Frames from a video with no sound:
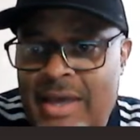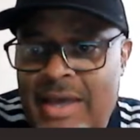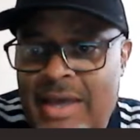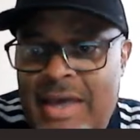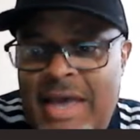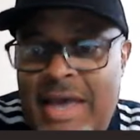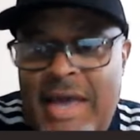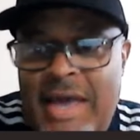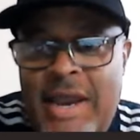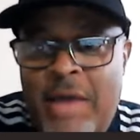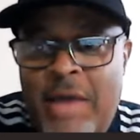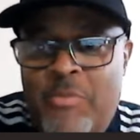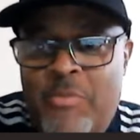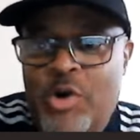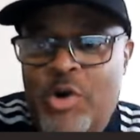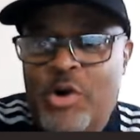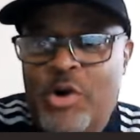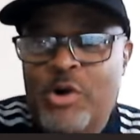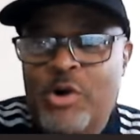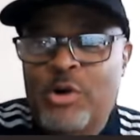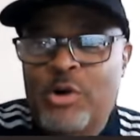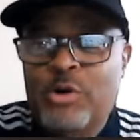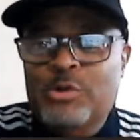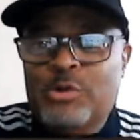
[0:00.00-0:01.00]
And I'm your
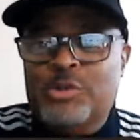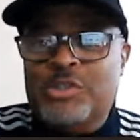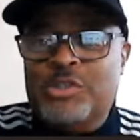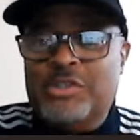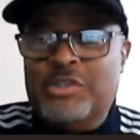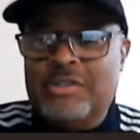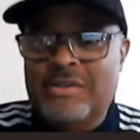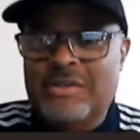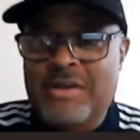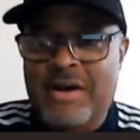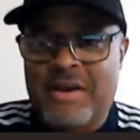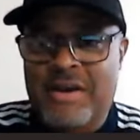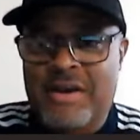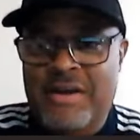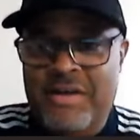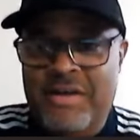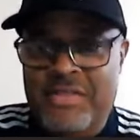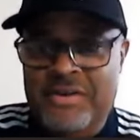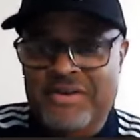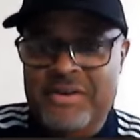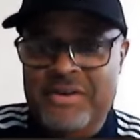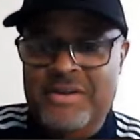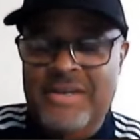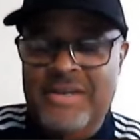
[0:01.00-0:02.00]
host, none
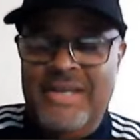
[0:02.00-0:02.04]
other